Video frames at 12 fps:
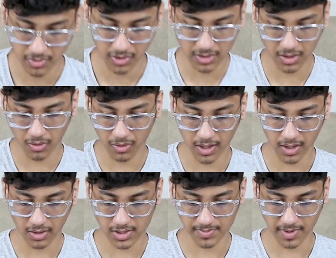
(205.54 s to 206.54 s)
doing the golden
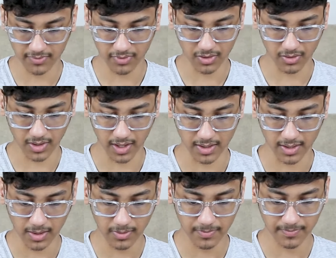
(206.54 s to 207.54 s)
dawn spread for you right
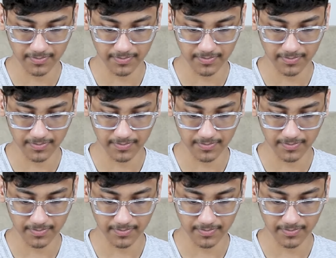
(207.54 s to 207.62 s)
now